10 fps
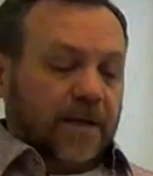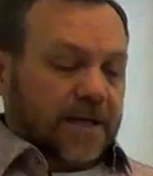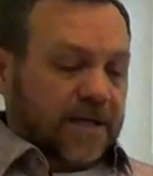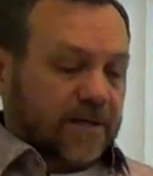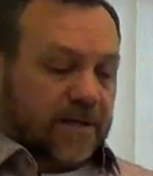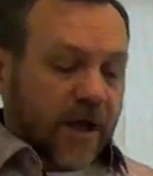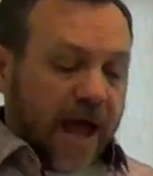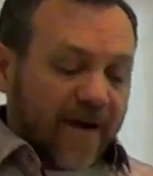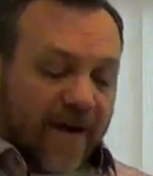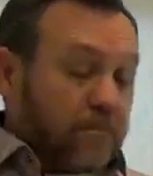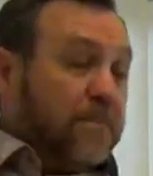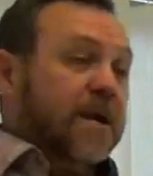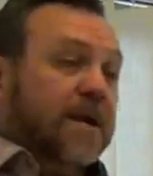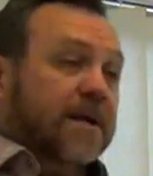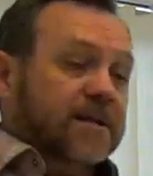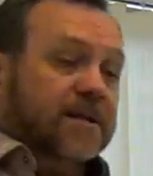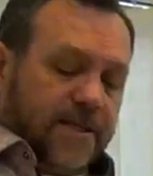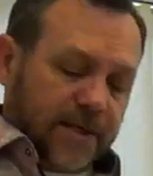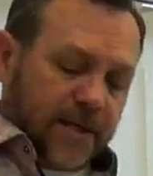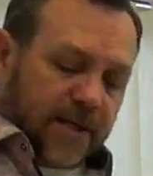He's going to have many
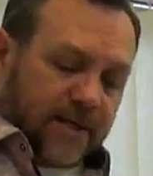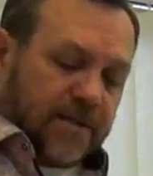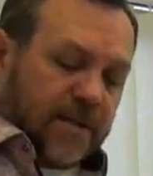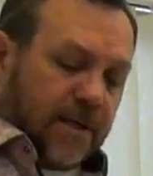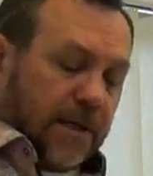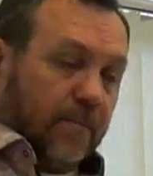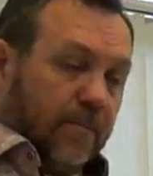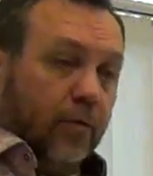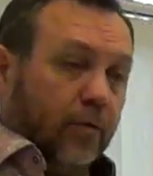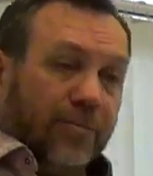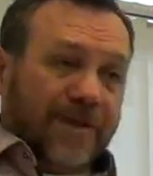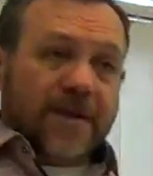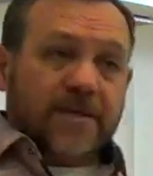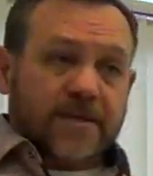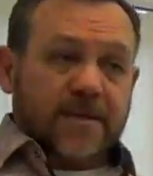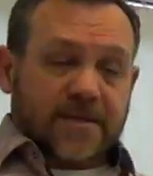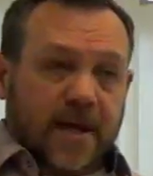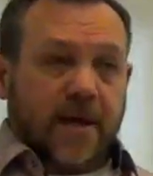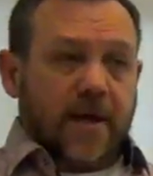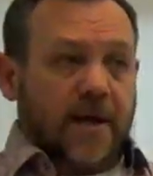descendants through this
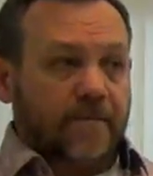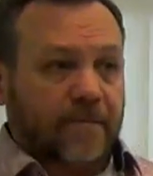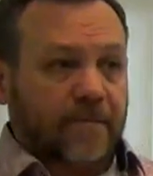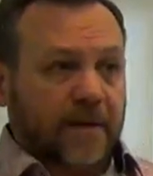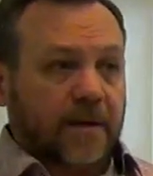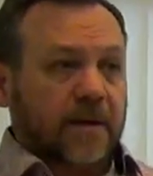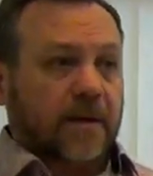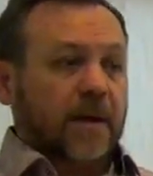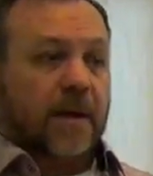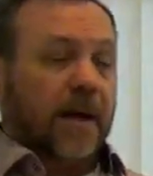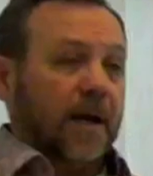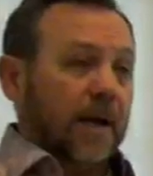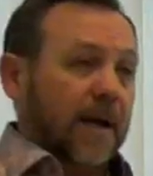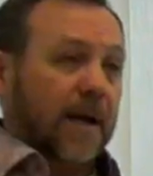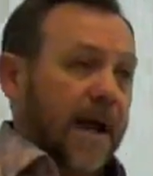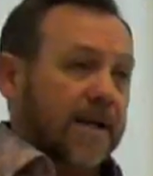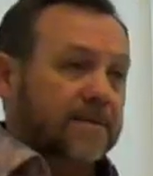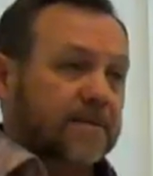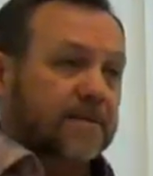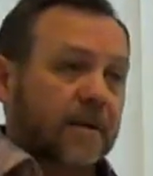son.
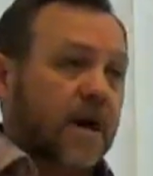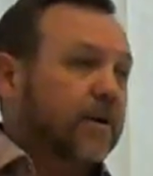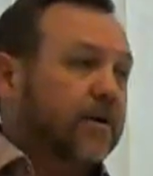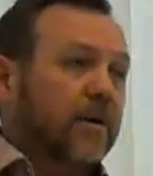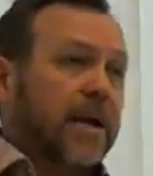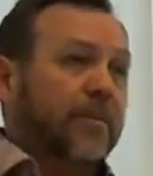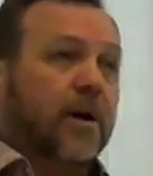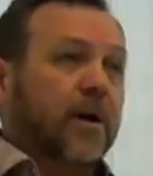As God told Abraham,